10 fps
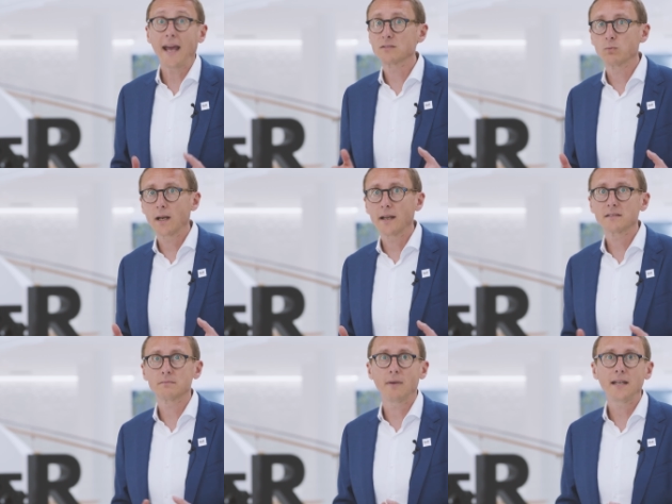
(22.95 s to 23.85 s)
as well
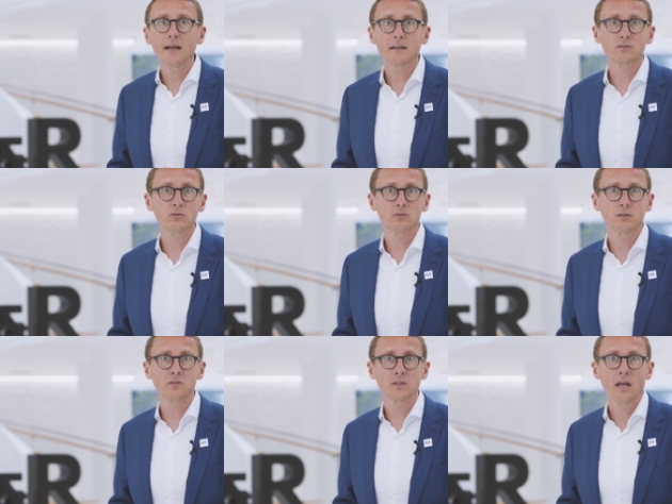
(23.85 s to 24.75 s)
as many other
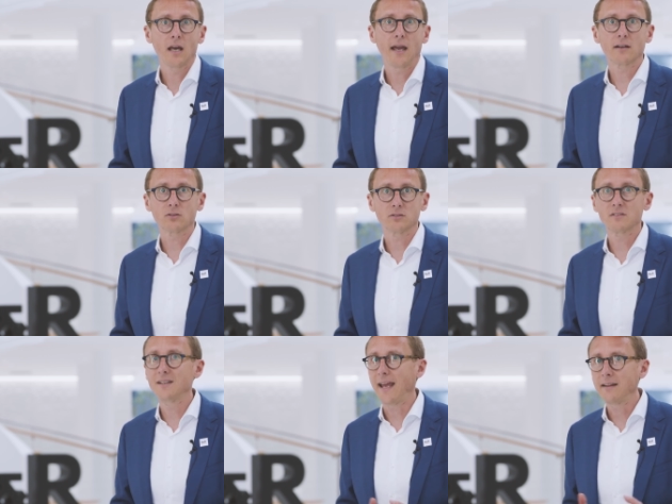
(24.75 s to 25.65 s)
systems across
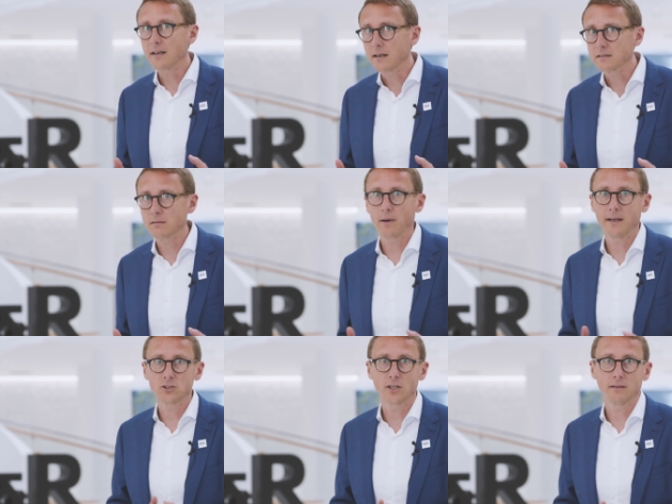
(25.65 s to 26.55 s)
the entire
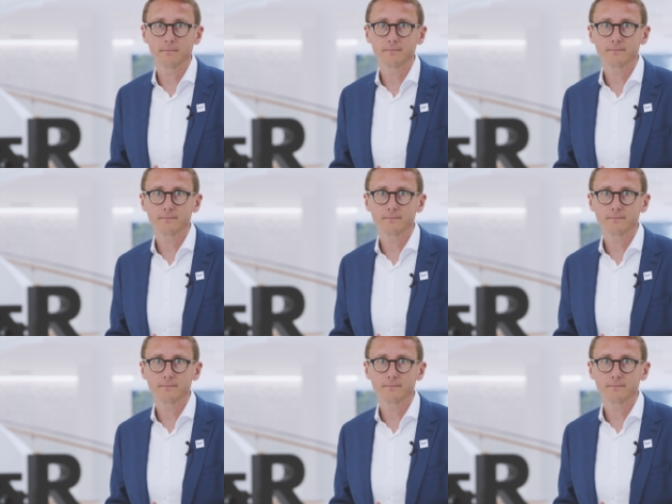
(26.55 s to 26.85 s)
supply chain.